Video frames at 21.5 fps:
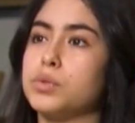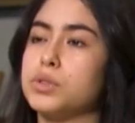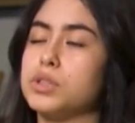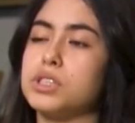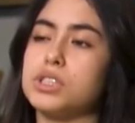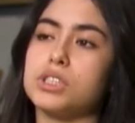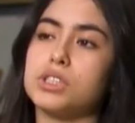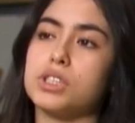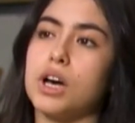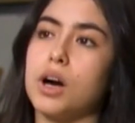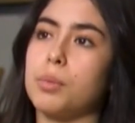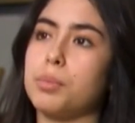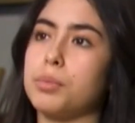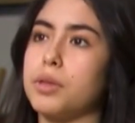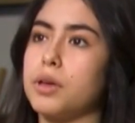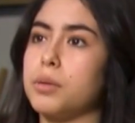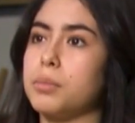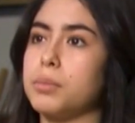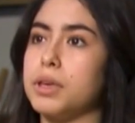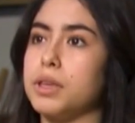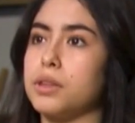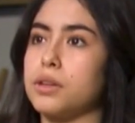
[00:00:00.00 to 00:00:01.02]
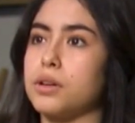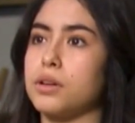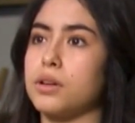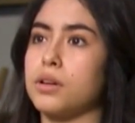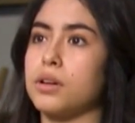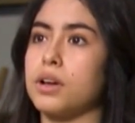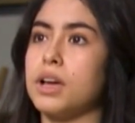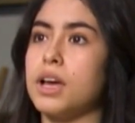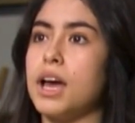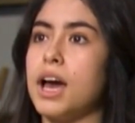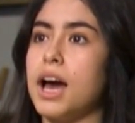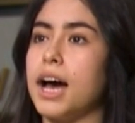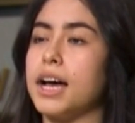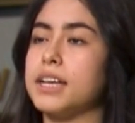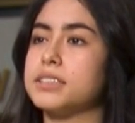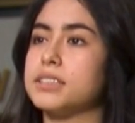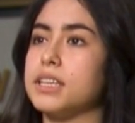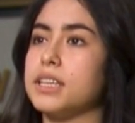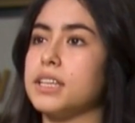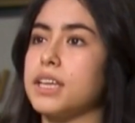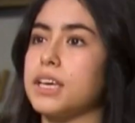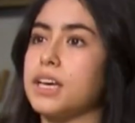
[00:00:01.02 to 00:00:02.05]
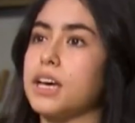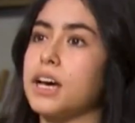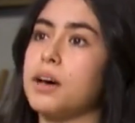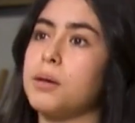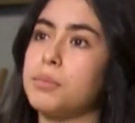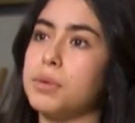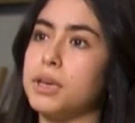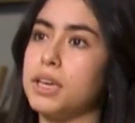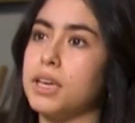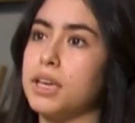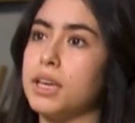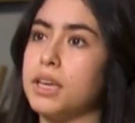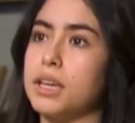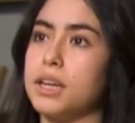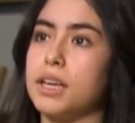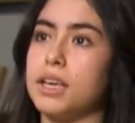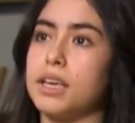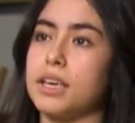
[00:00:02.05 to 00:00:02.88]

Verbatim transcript: to just help them either as they like come in